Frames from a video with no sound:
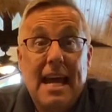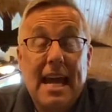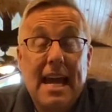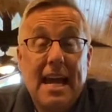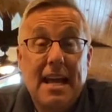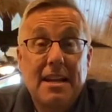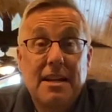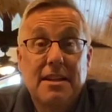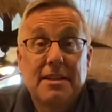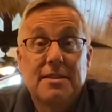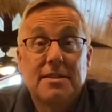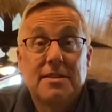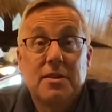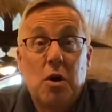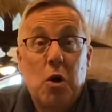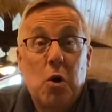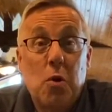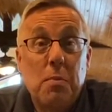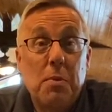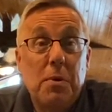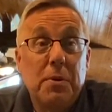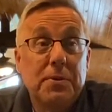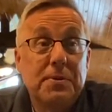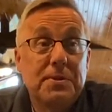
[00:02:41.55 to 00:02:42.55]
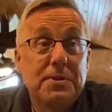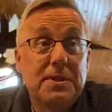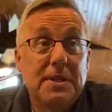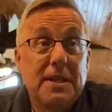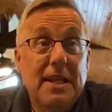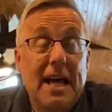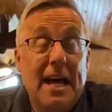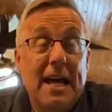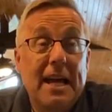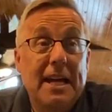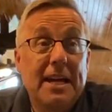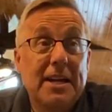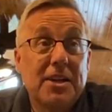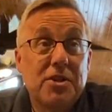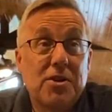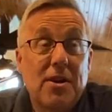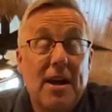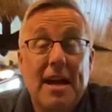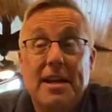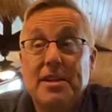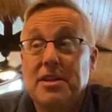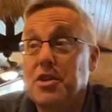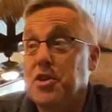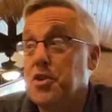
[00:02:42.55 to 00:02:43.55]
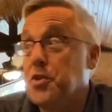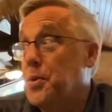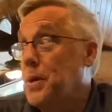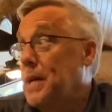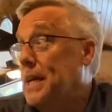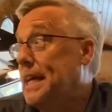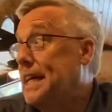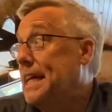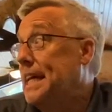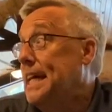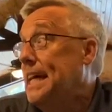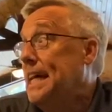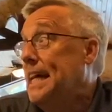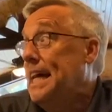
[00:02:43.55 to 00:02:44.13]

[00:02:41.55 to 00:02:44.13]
and it's almost like trying to drink